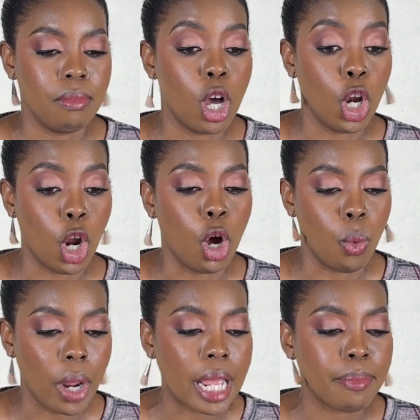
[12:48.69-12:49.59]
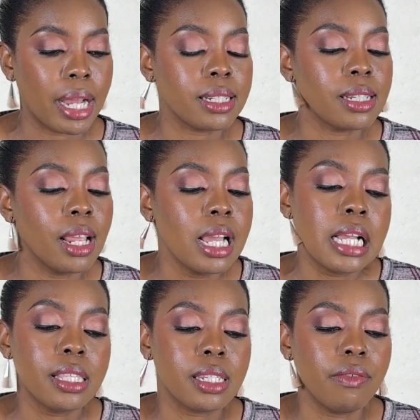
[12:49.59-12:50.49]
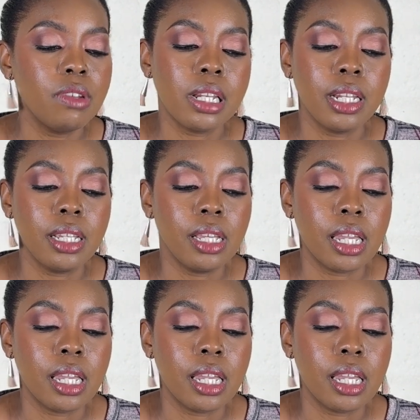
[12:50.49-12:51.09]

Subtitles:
a long way, but it's definitely